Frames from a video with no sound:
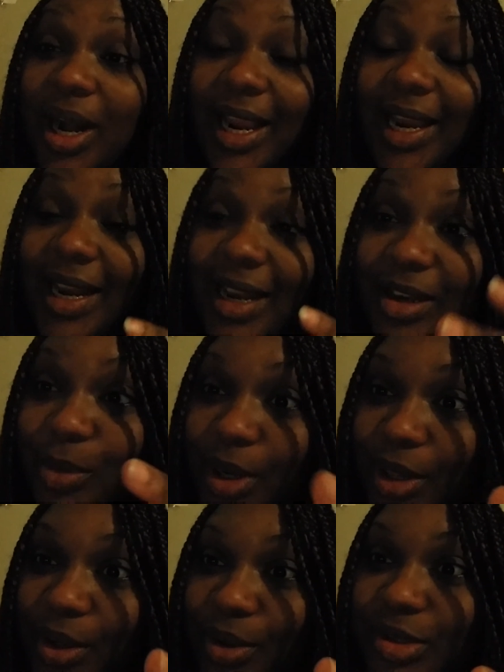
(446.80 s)
I get into
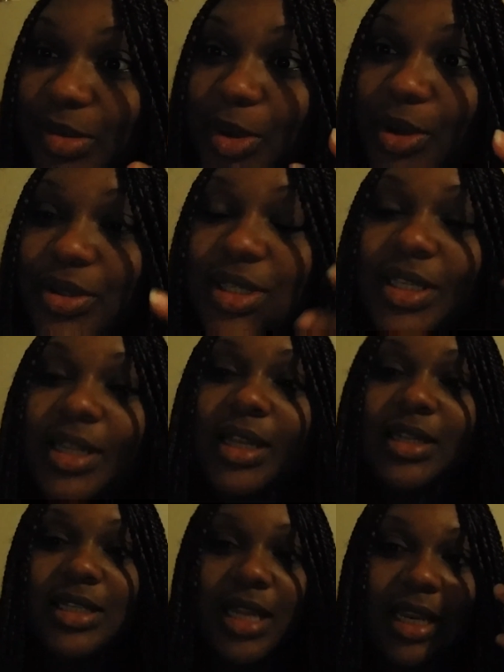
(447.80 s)
one of those modes,
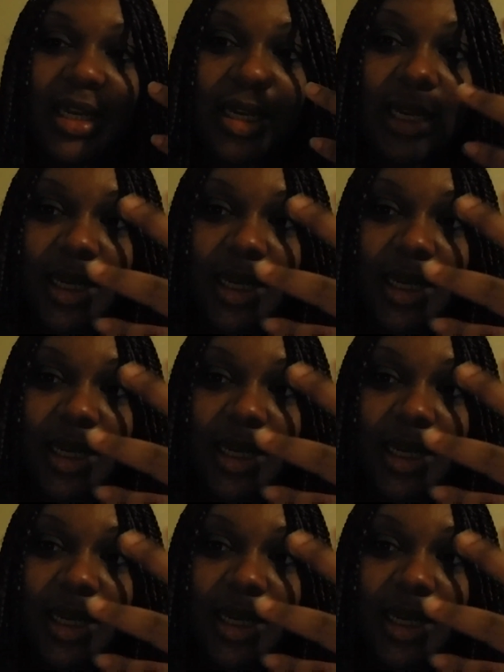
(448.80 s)
it's like,